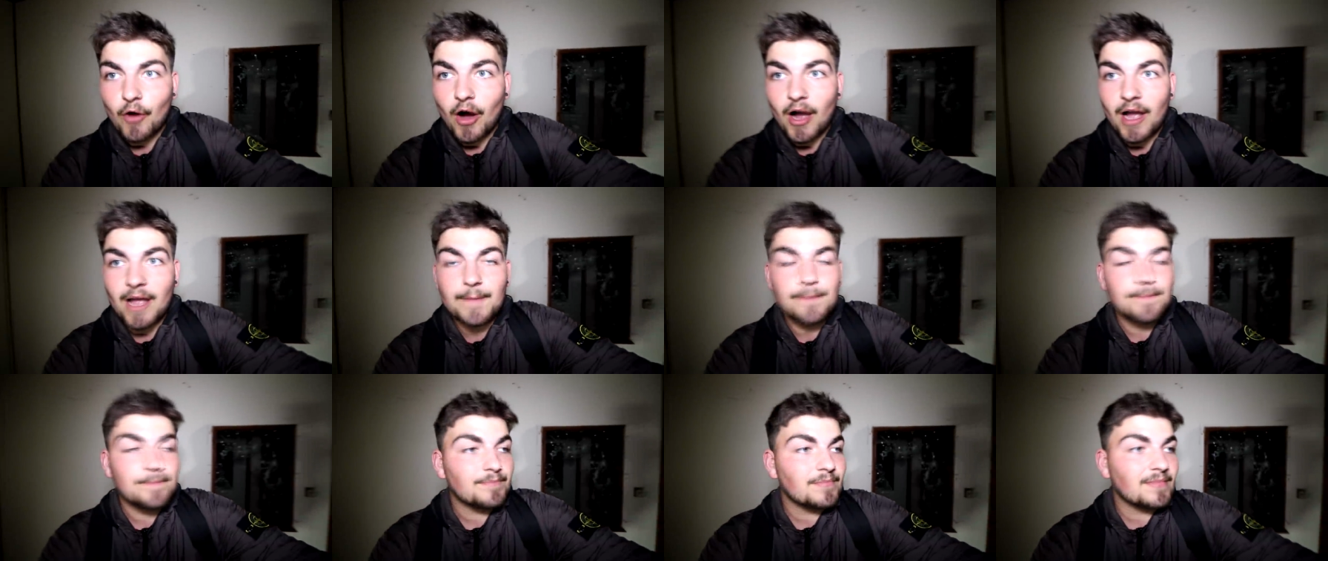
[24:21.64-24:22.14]

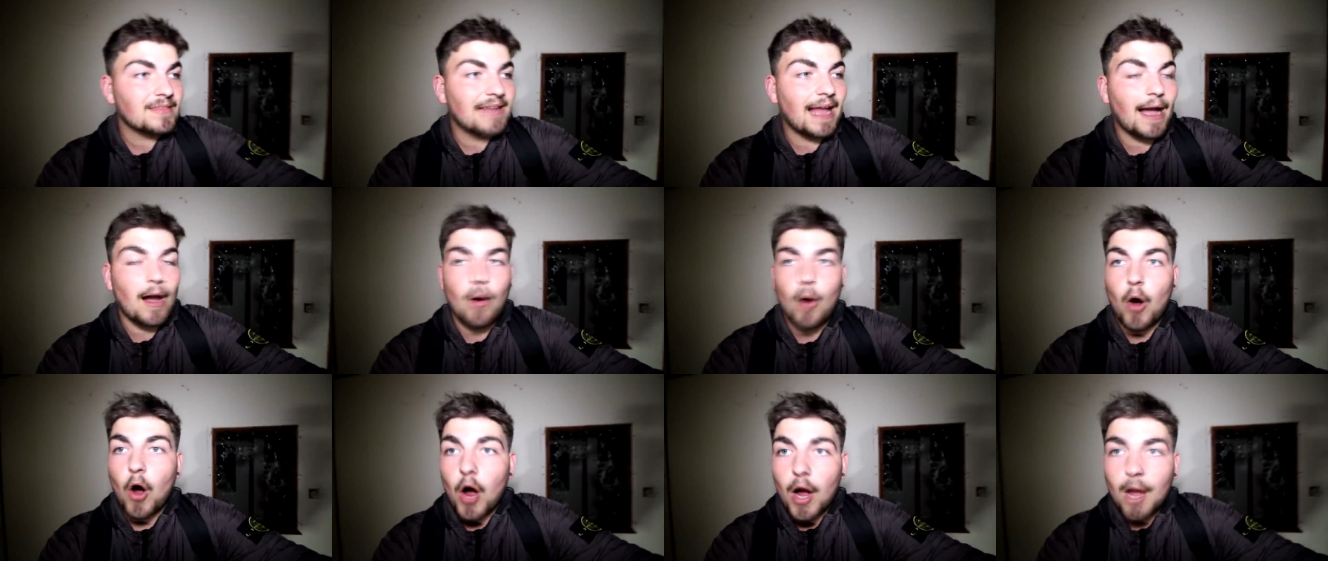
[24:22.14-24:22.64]
right?
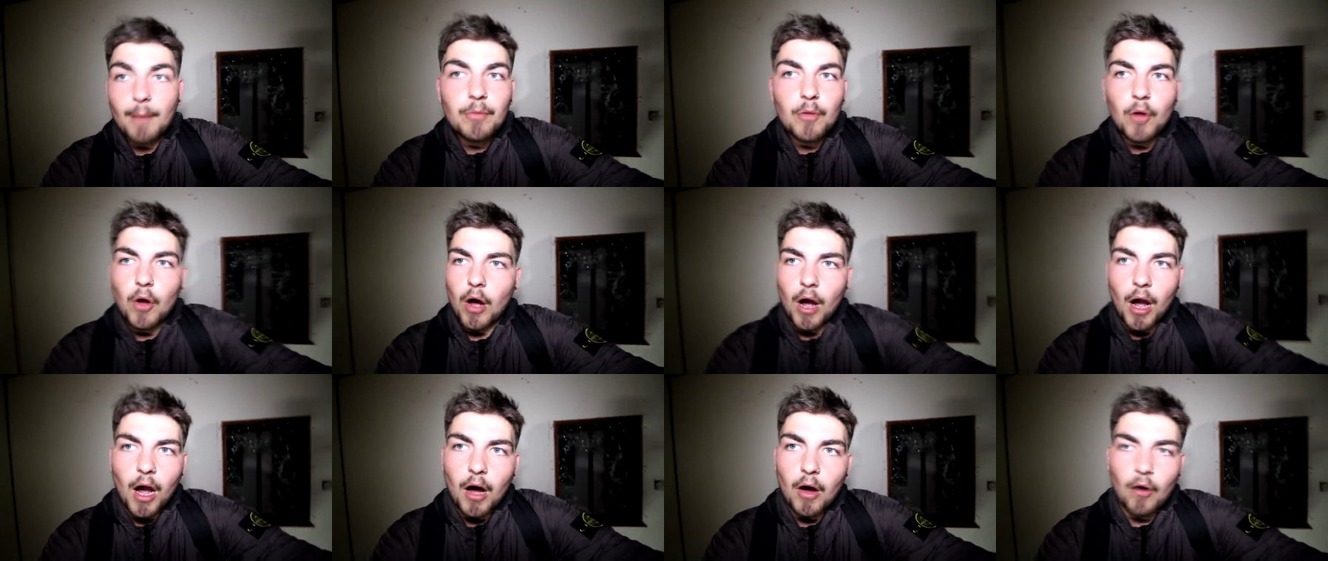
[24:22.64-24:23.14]
Now, I'm
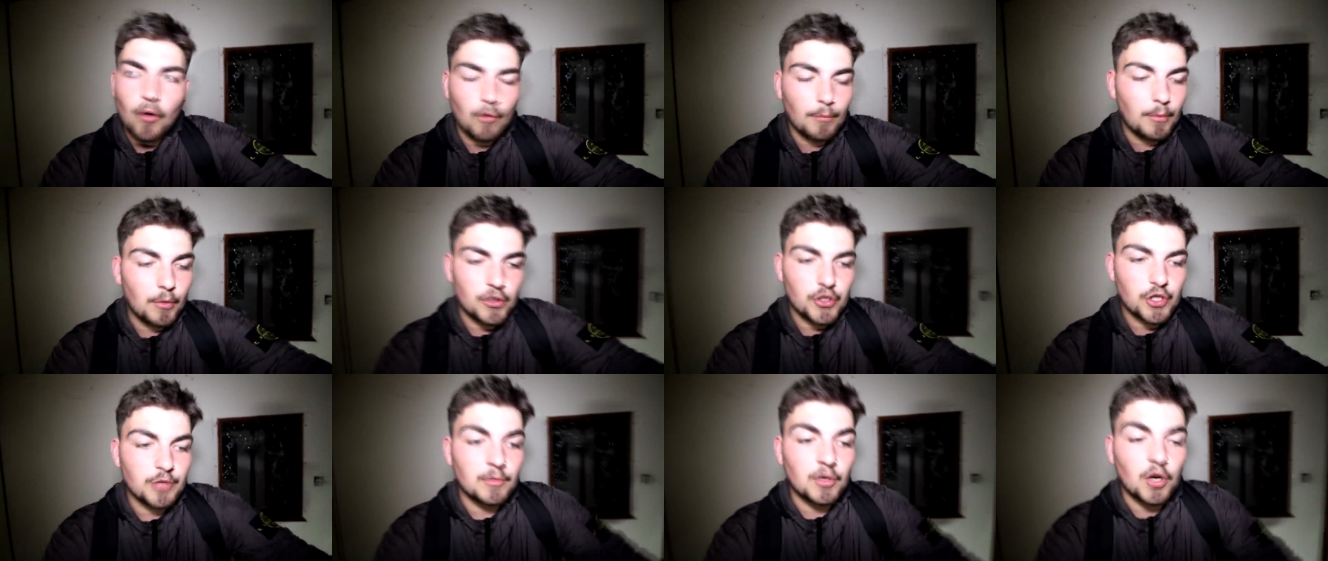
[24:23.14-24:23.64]
not a
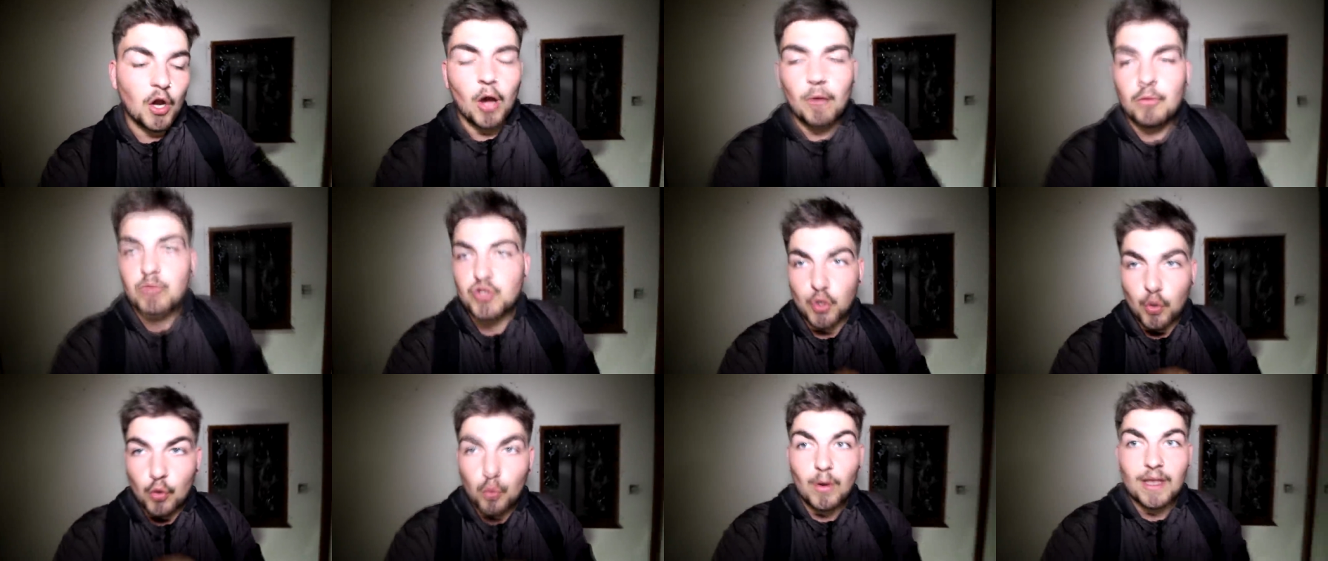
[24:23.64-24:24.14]
horrible human. I
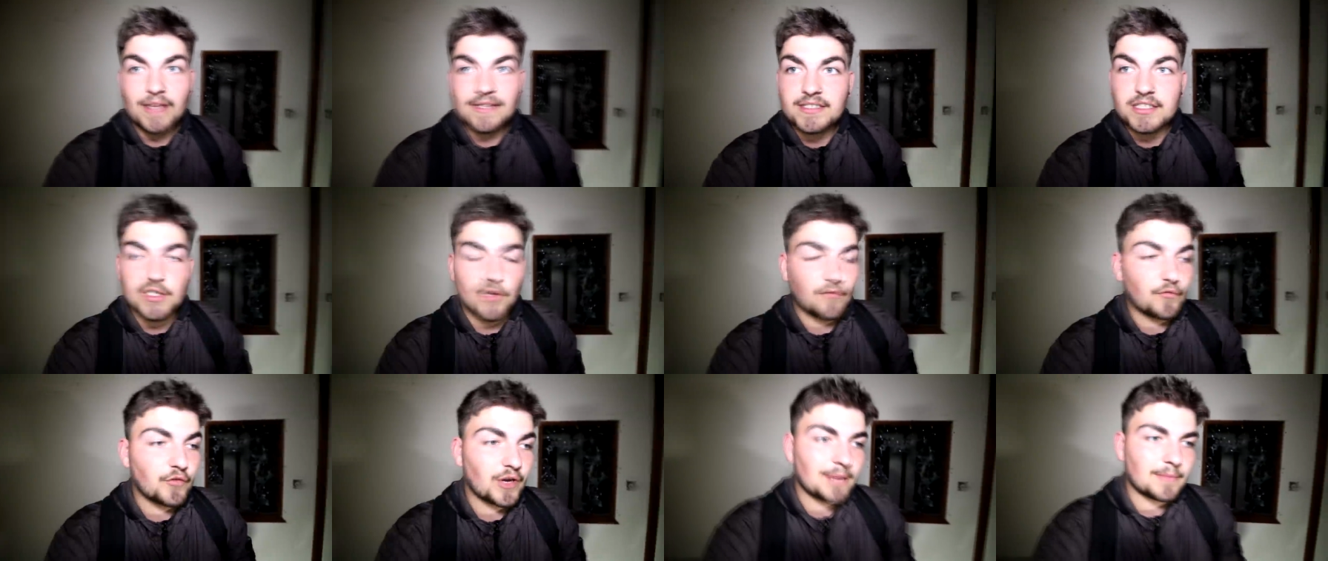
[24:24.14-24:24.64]
was always
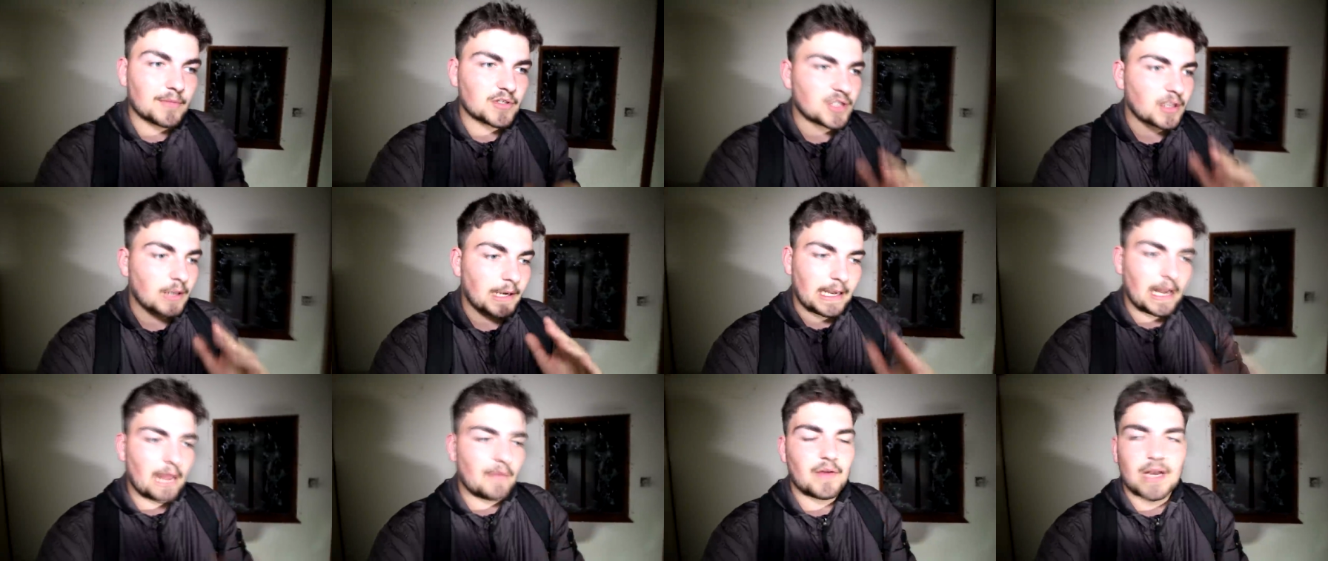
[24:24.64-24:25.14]
going to free him because
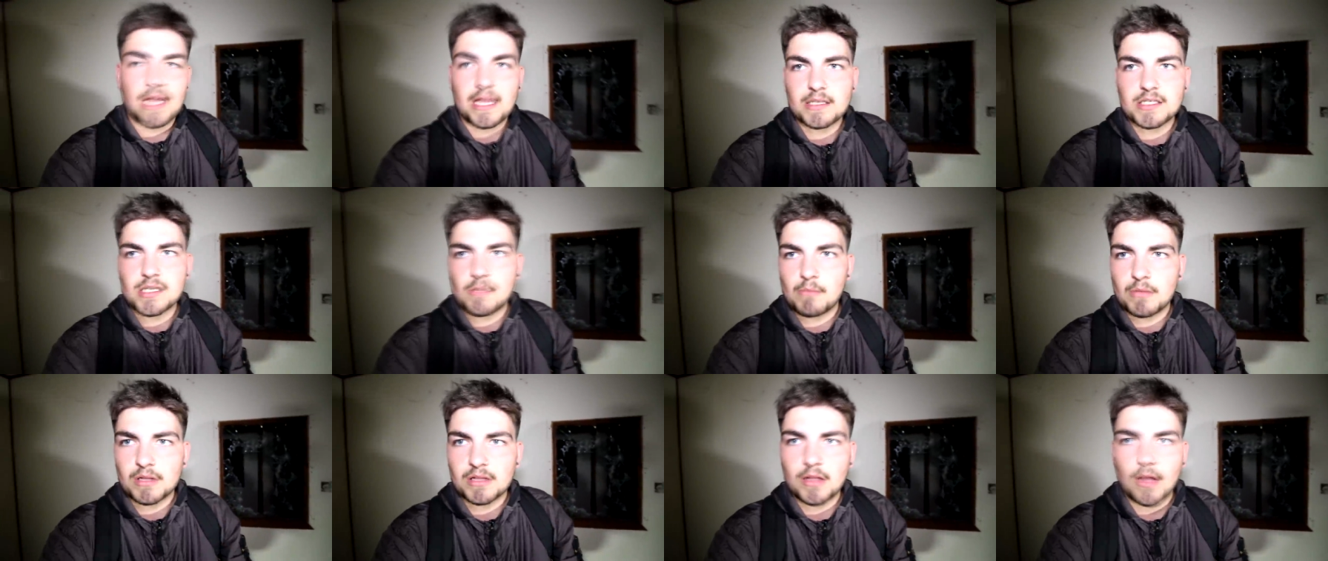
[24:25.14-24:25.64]
I'd never let
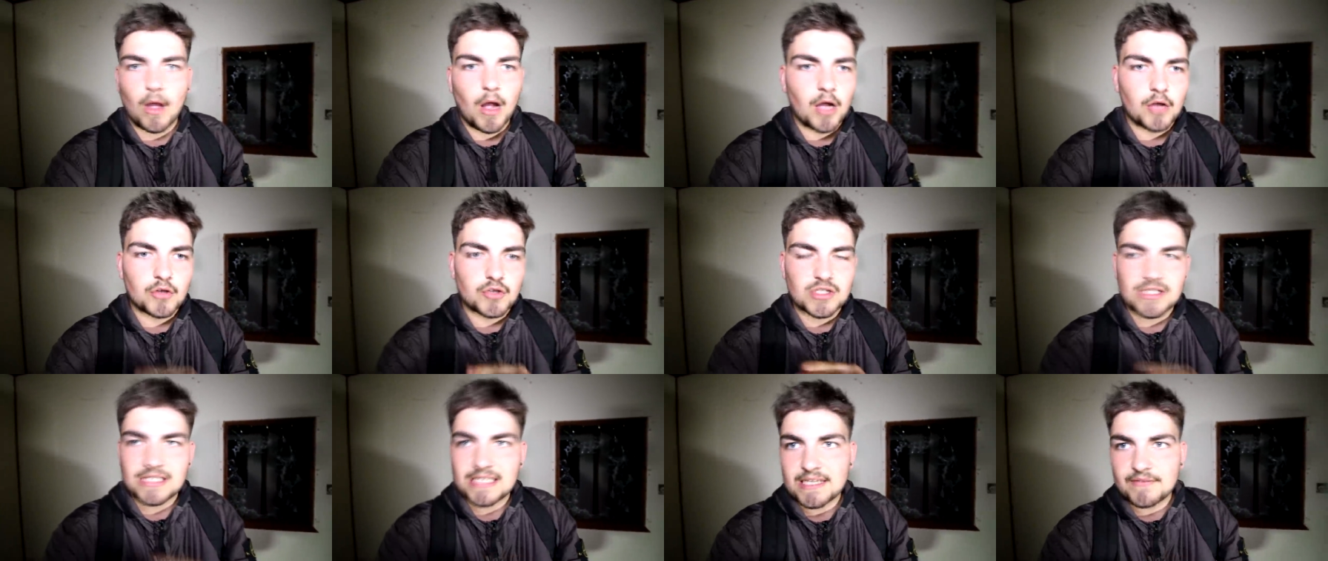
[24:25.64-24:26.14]
someone die. i
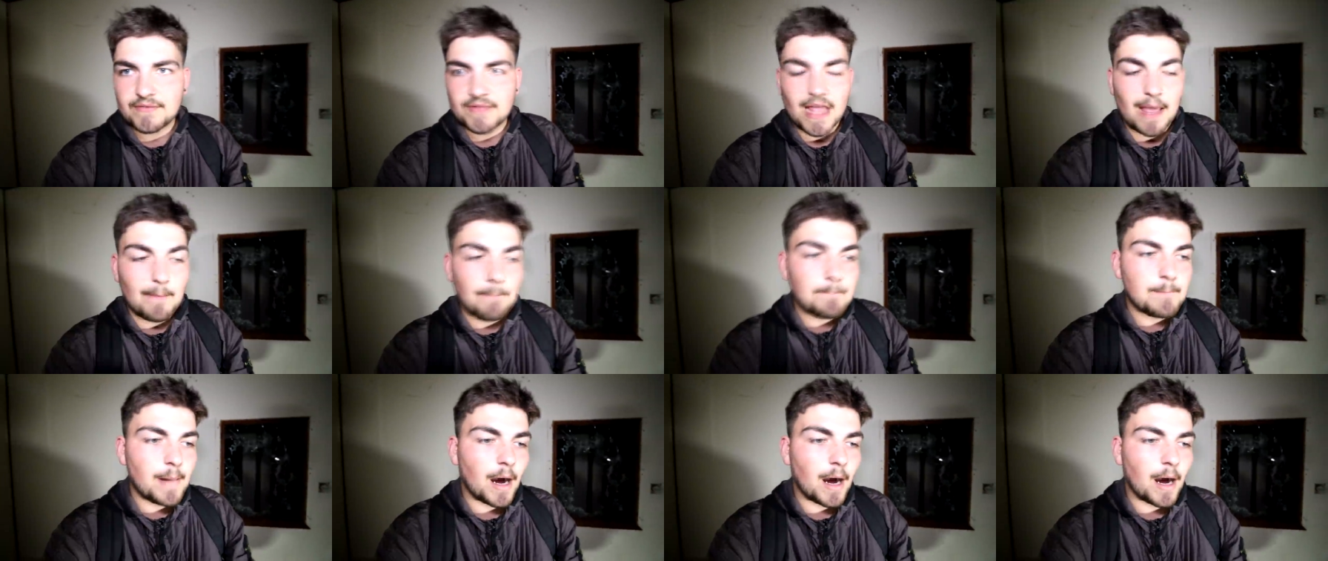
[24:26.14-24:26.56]
will just leave there.